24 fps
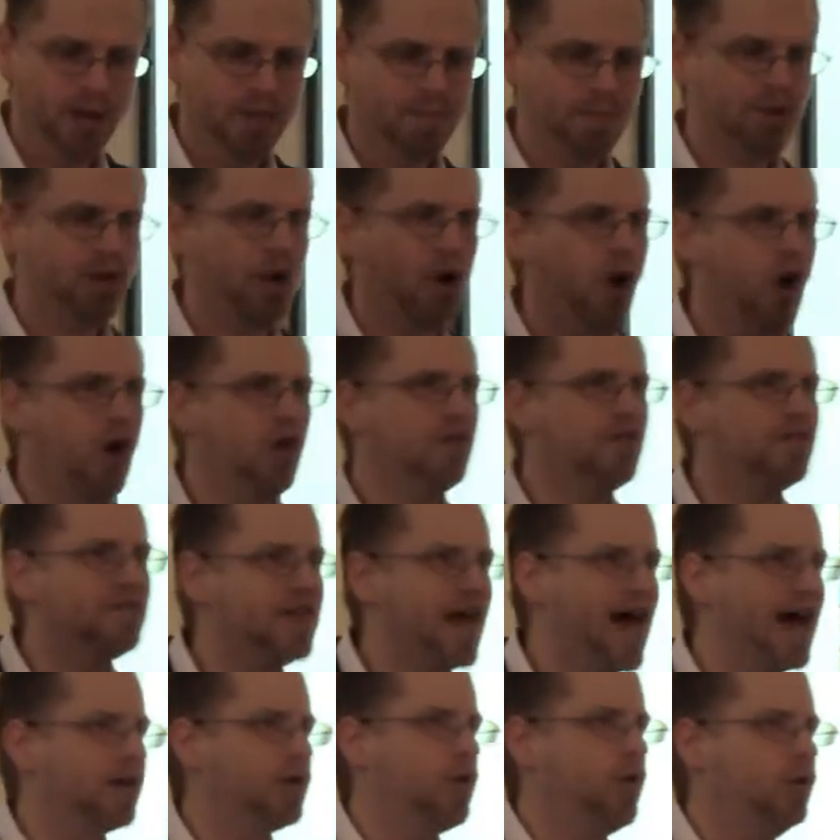but all of
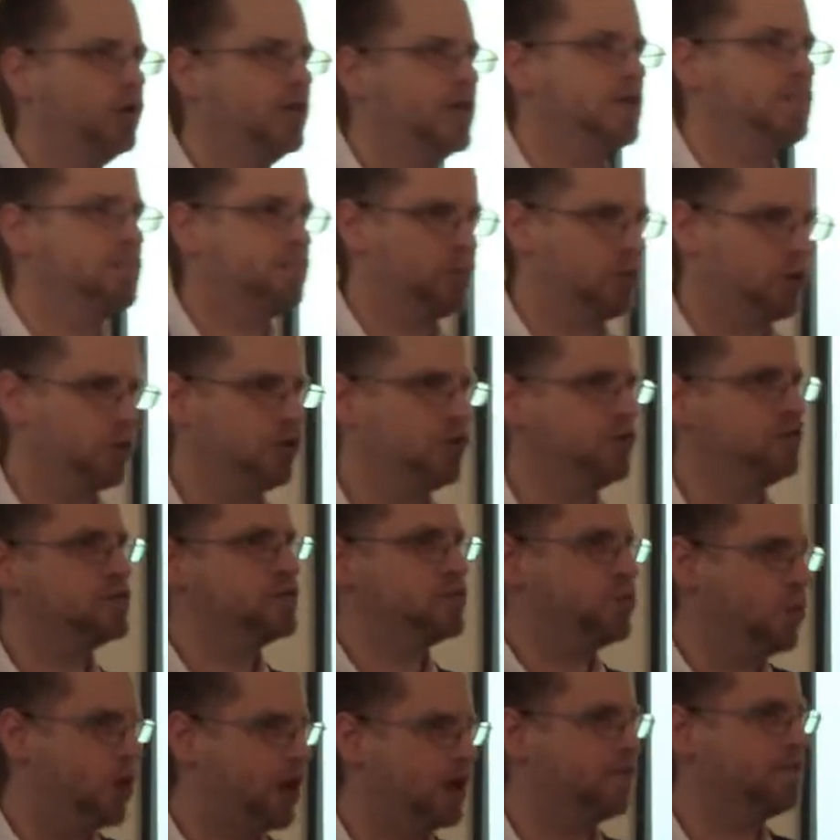that only
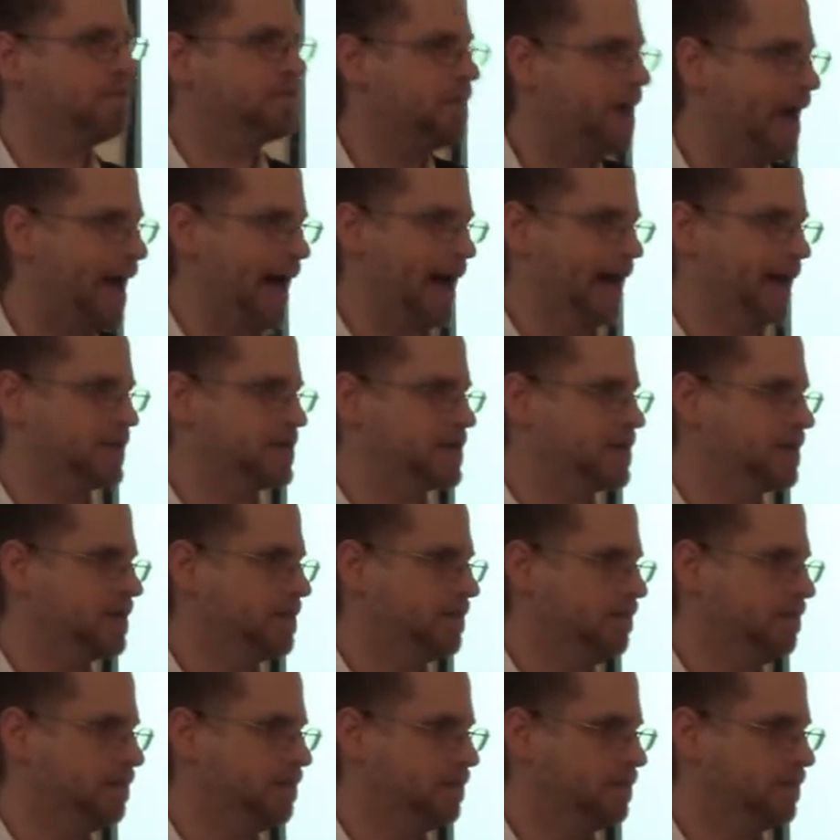proves one fact
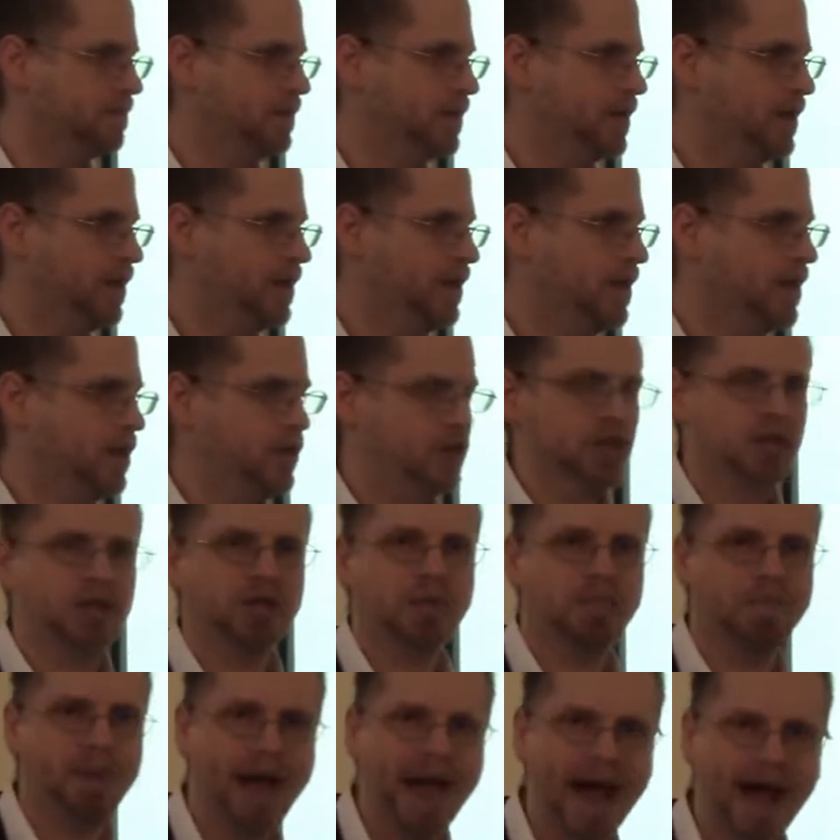that
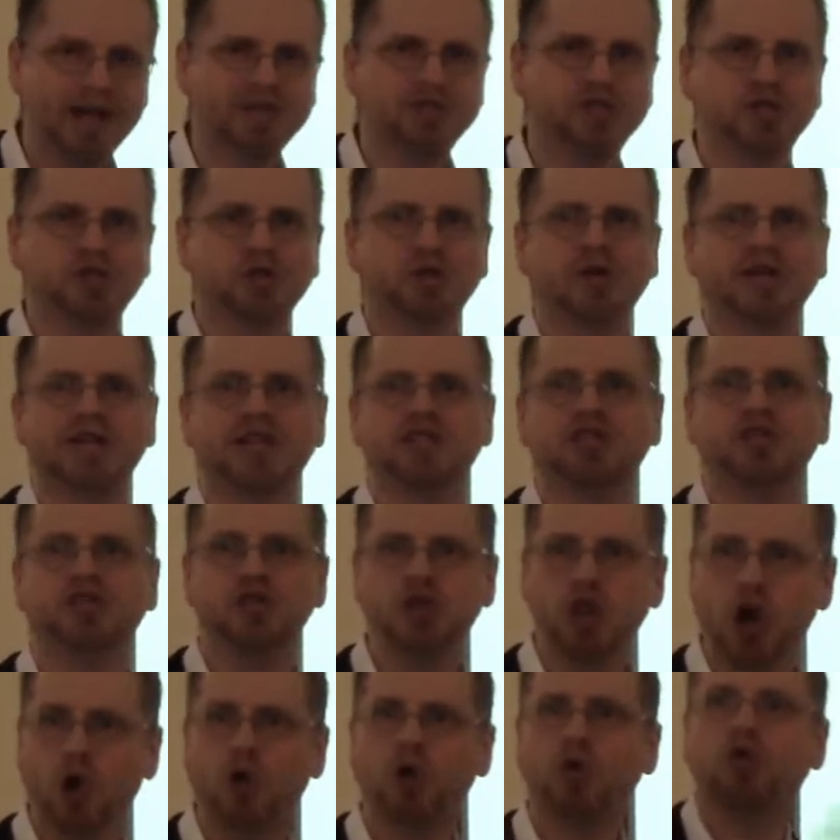the pastor is
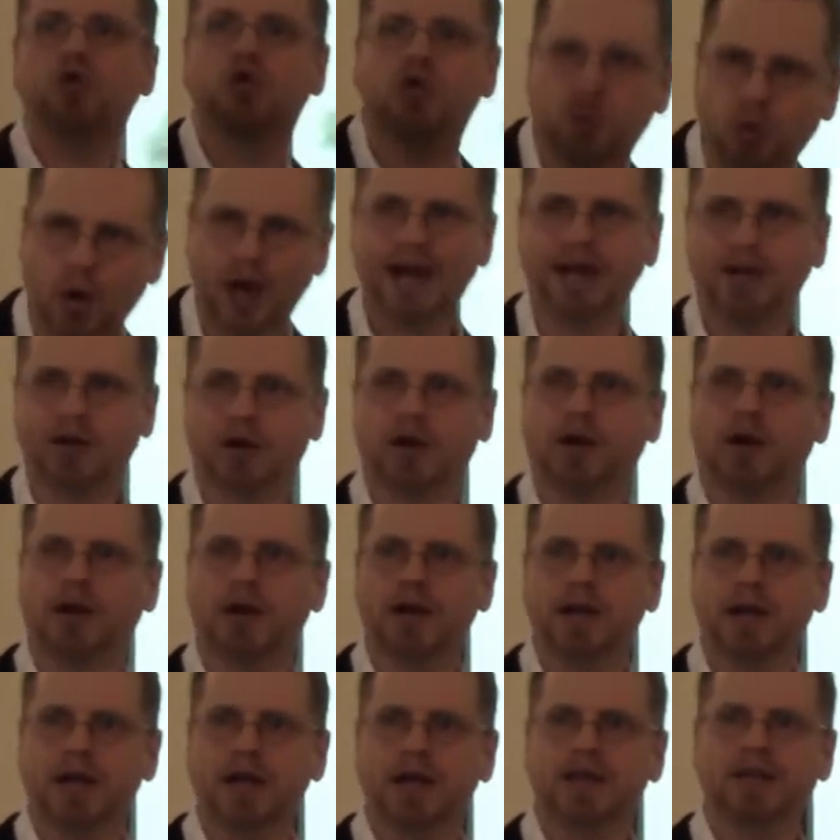no
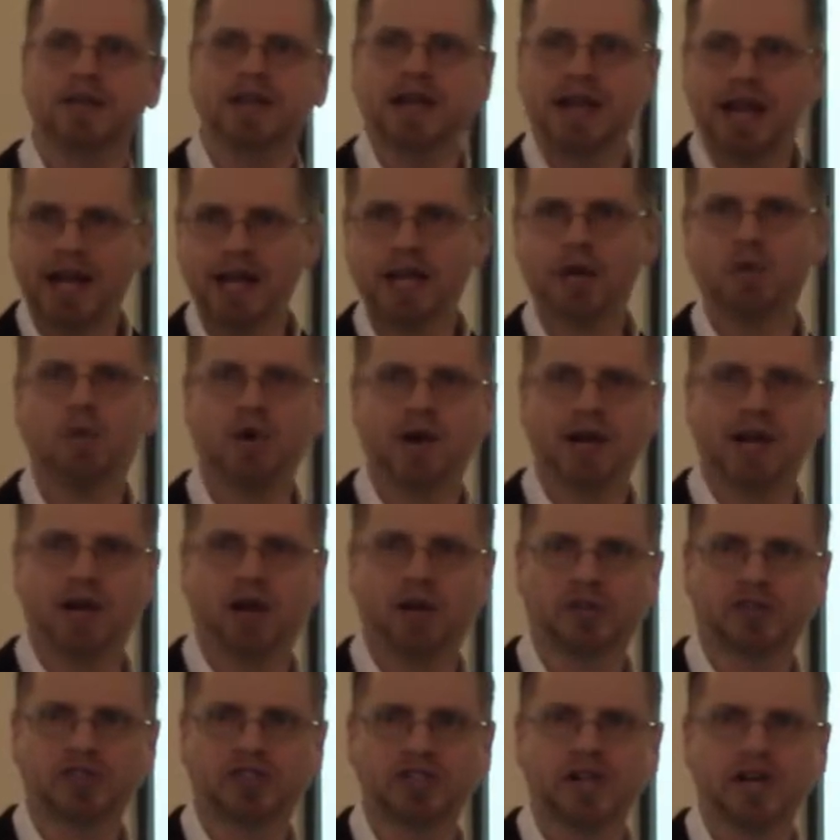greater than anyone
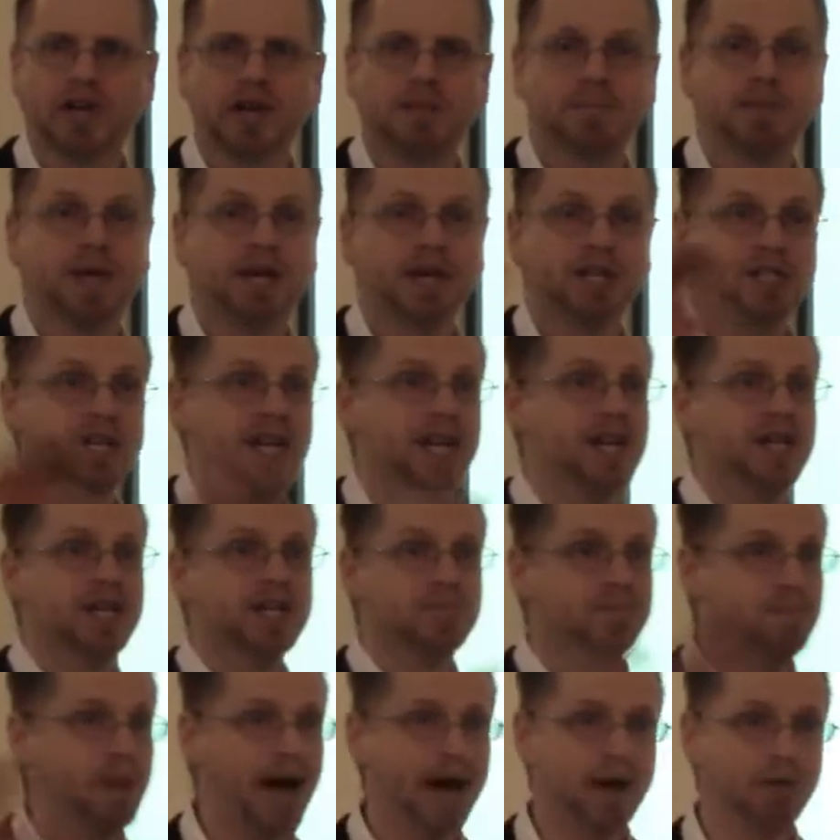else because it
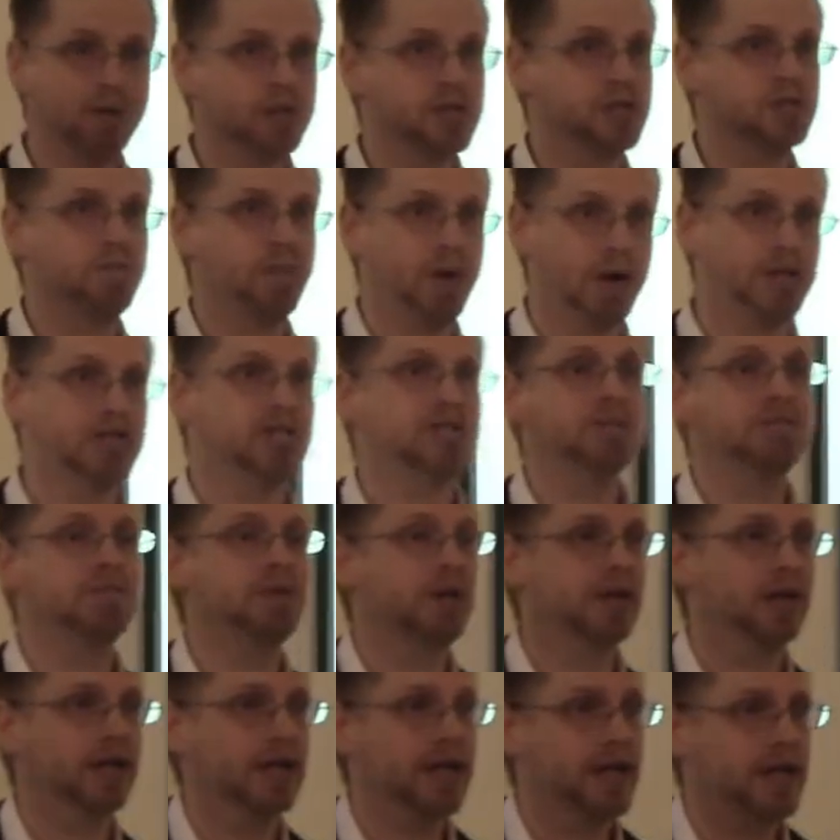is my
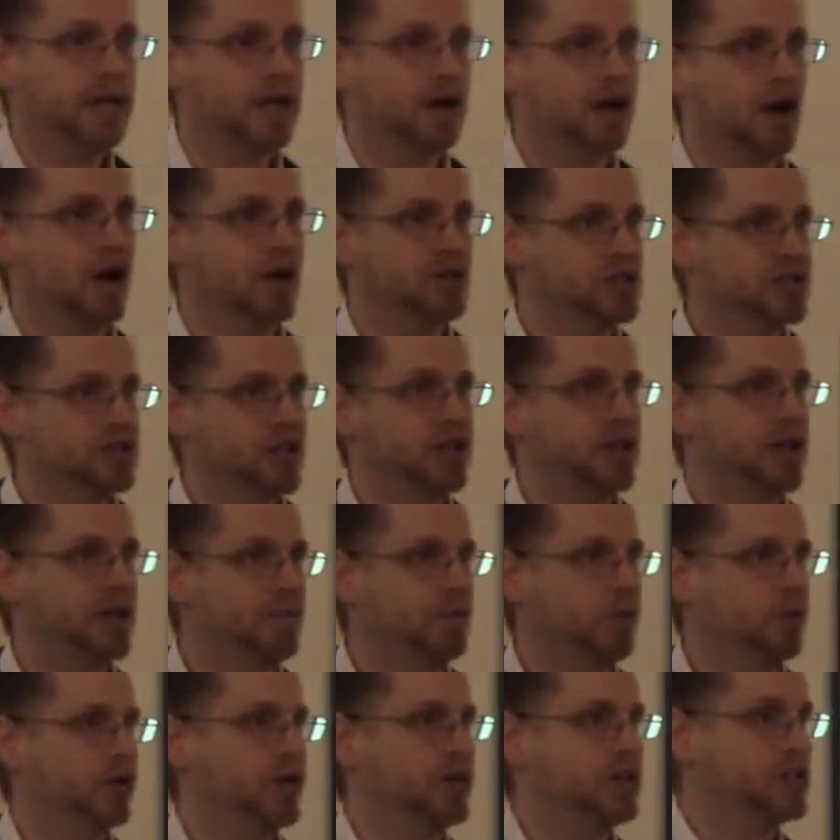responsibility on Sunday
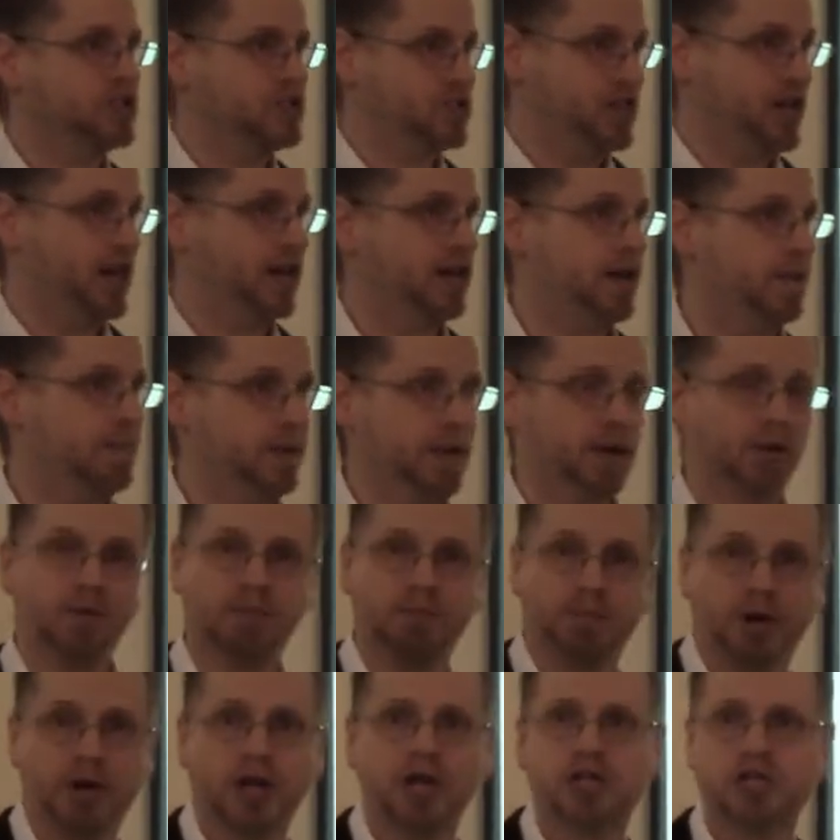morning to stand up here
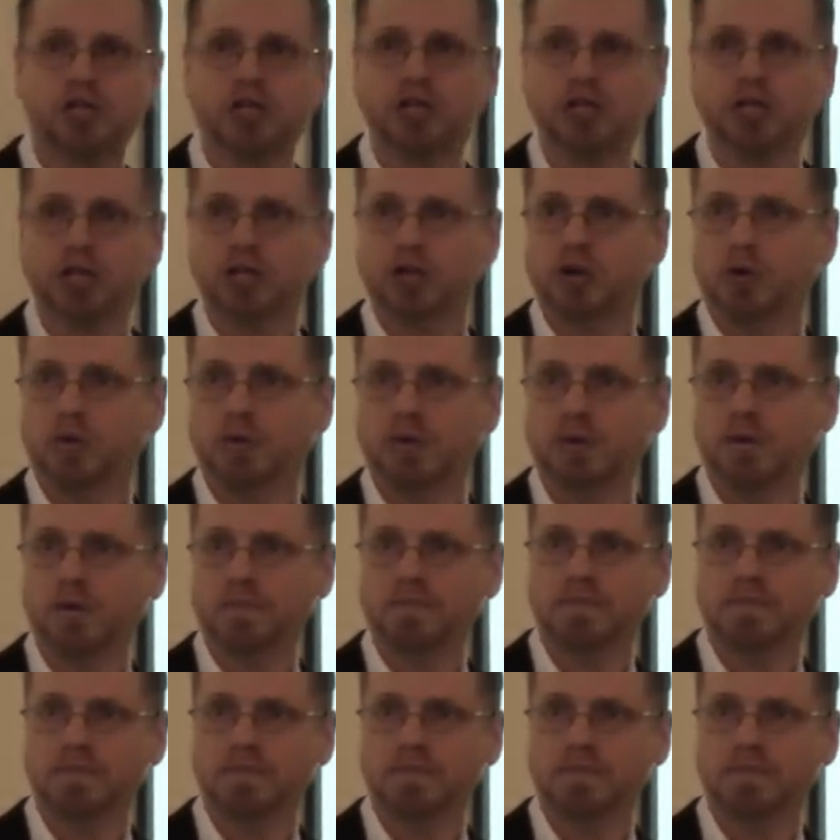and preach to you.